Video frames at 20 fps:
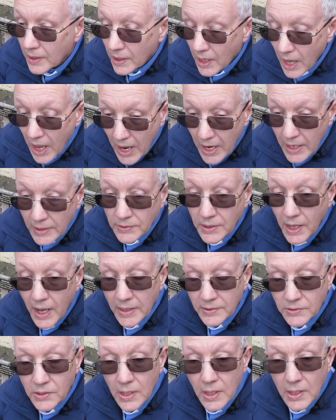and
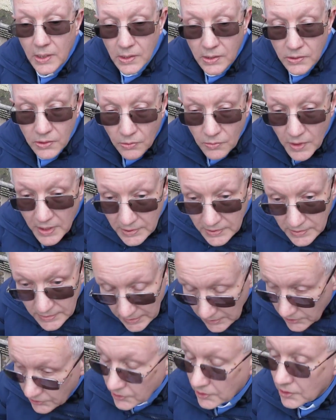that the
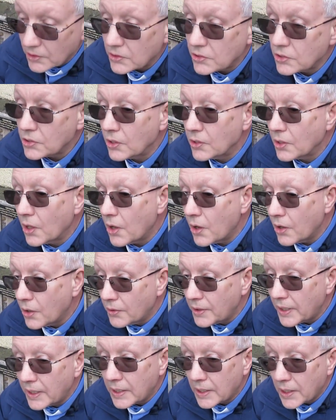resistance to the
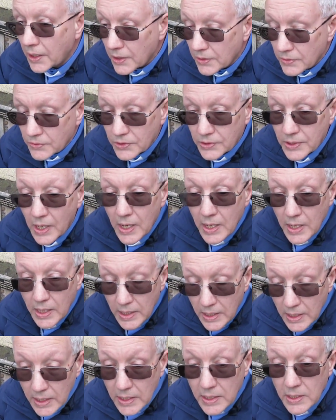Holy Ghost
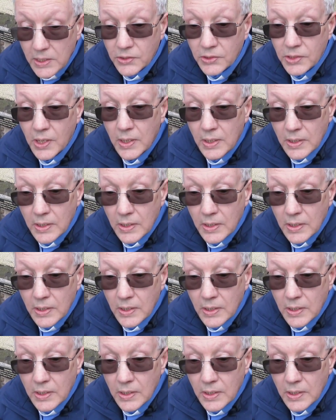is